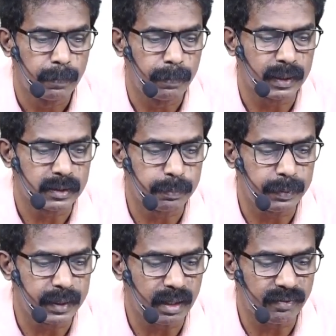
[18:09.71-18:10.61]
plus
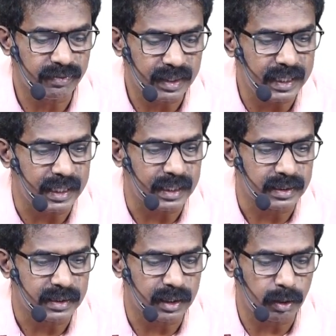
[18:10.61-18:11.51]
P of E
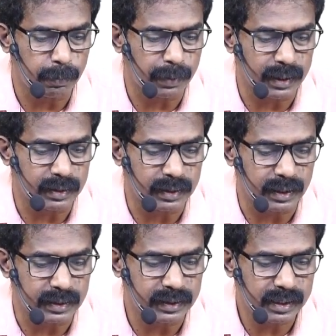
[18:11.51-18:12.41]

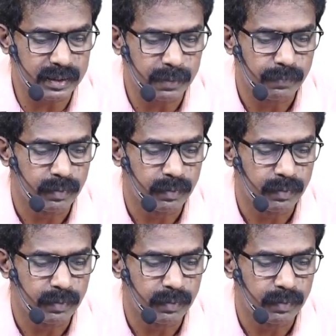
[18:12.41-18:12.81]
0.36